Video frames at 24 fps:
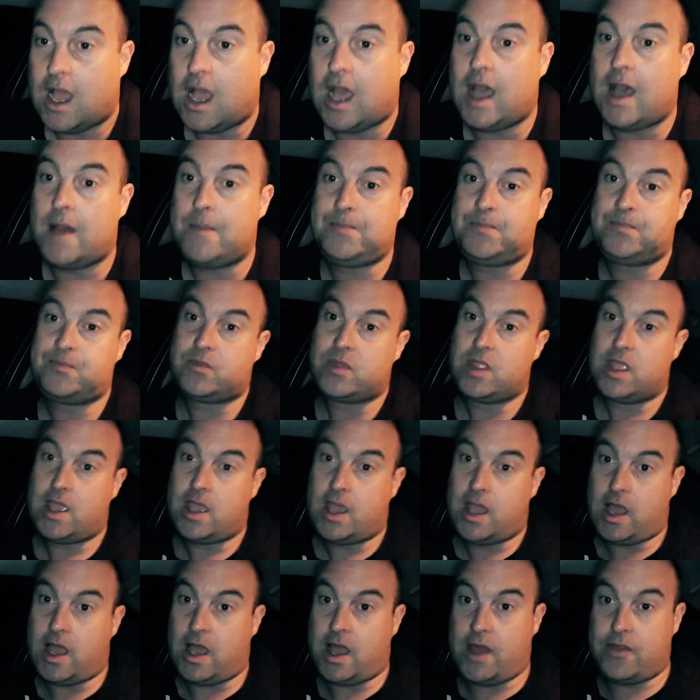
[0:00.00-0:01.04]

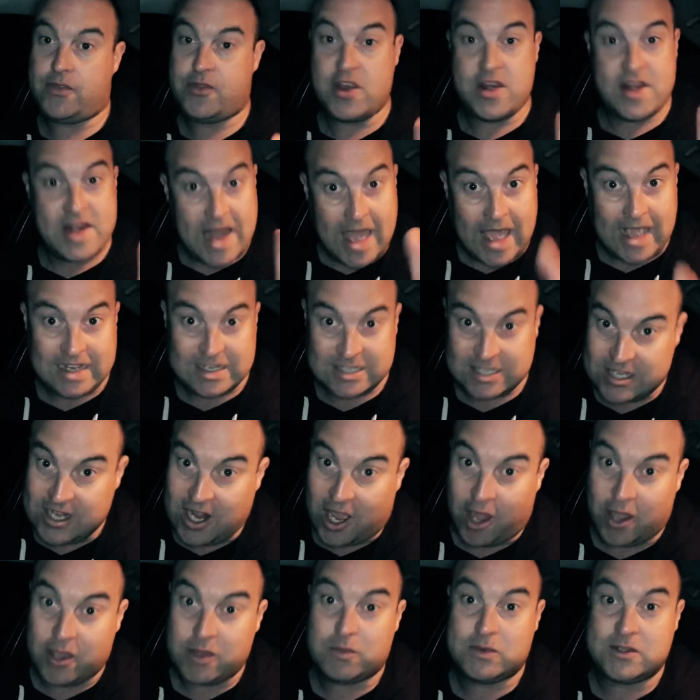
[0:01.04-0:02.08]
The next
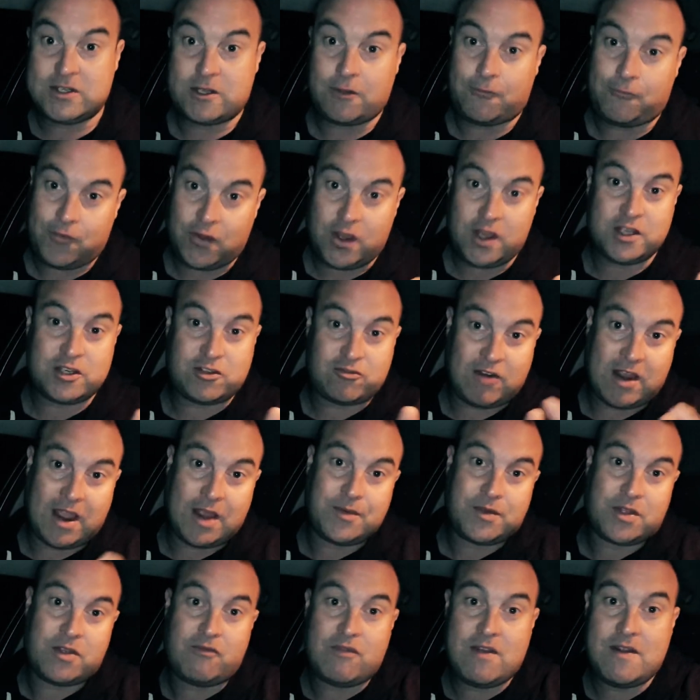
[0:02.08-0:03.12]
night was the first
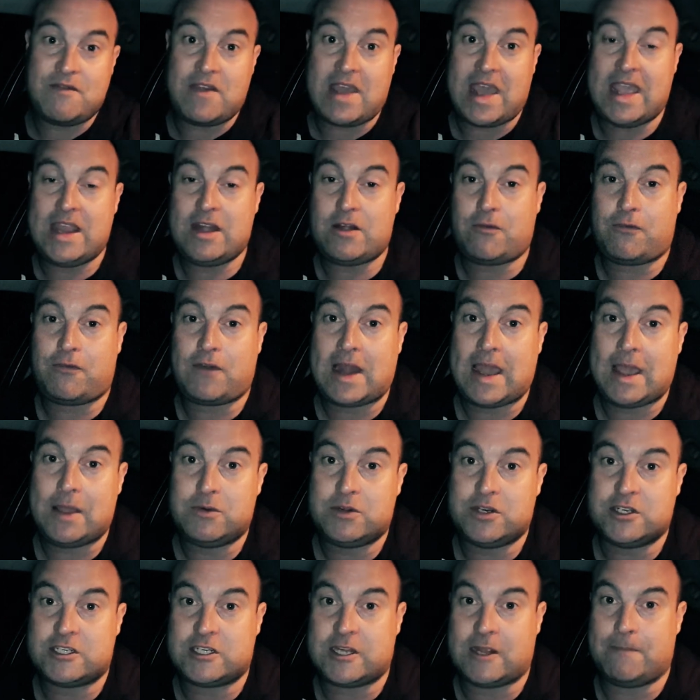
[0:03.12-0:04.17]
round of the River Adur
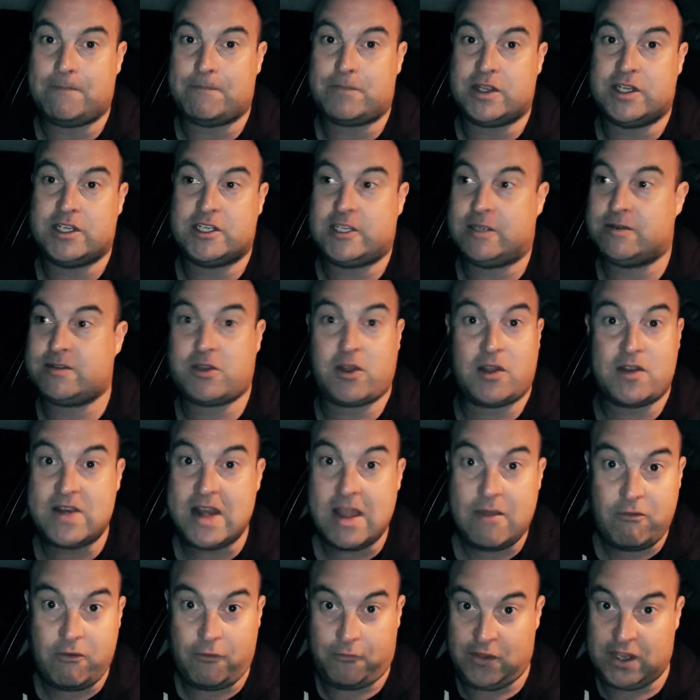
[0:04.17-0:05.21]
Flounder Championship. So I'd
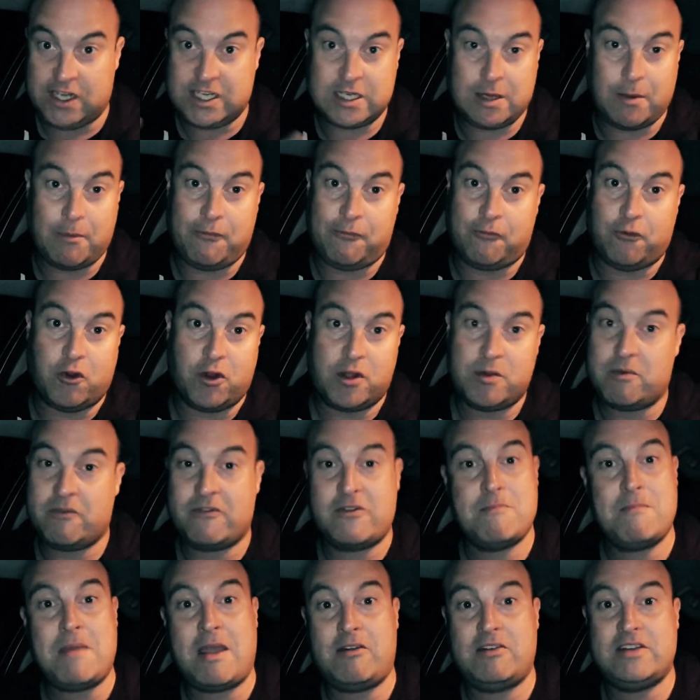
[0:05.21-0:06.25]
never fished it before, and
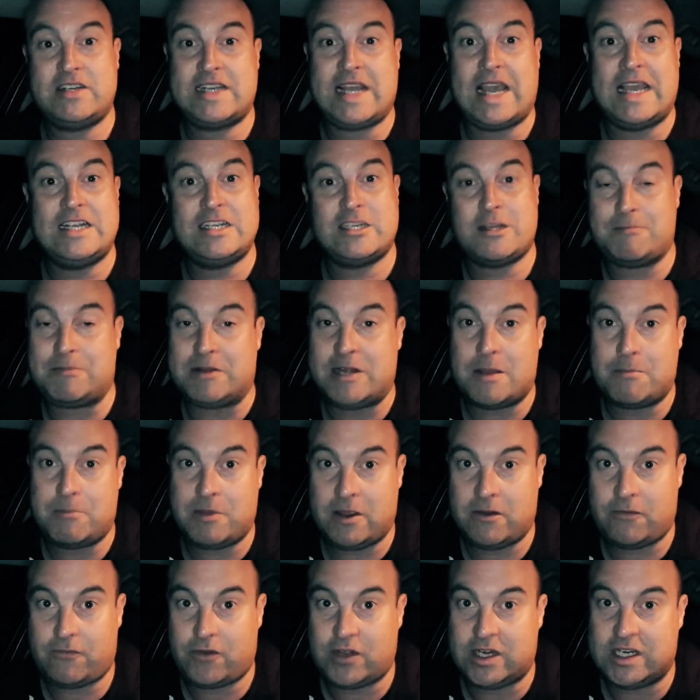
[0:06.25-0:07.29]
within a matter of days, I've been up
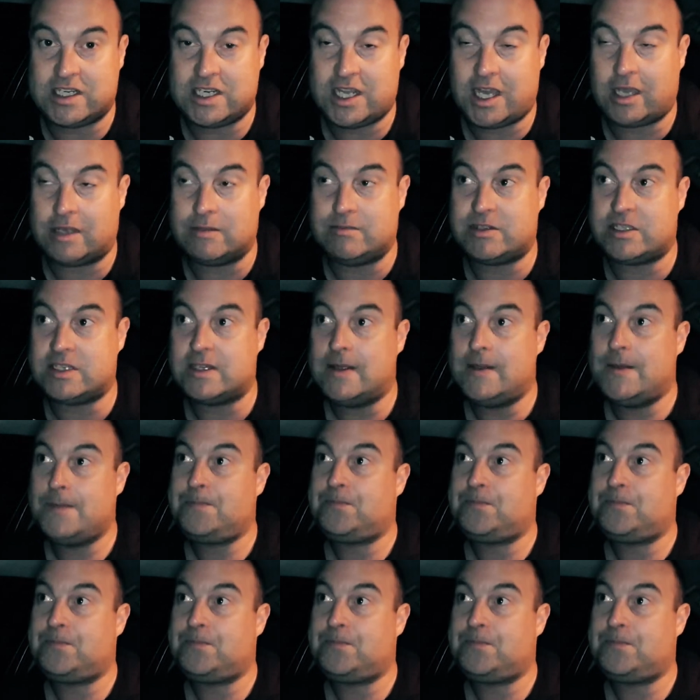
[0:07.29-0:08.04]
here three times.